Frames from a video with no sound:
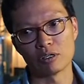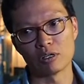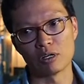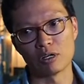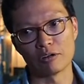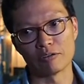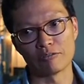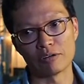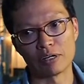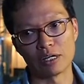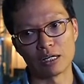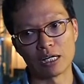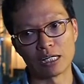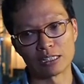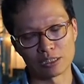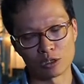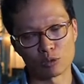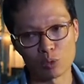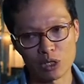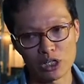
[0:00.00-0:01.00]
of
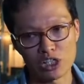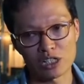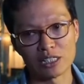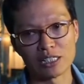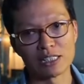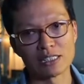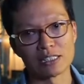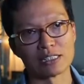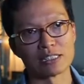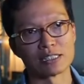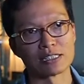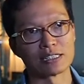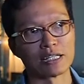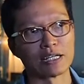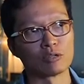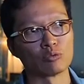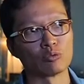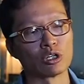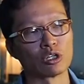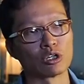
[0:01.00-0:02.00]
as a wish list is
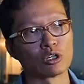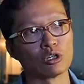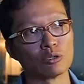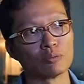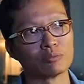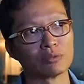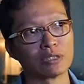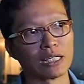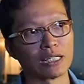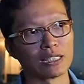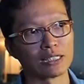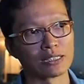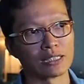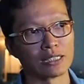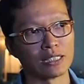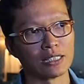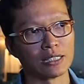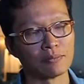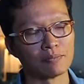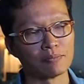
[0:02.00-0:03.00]
that we hope that
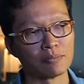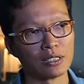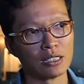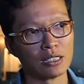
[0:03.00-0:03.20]
um,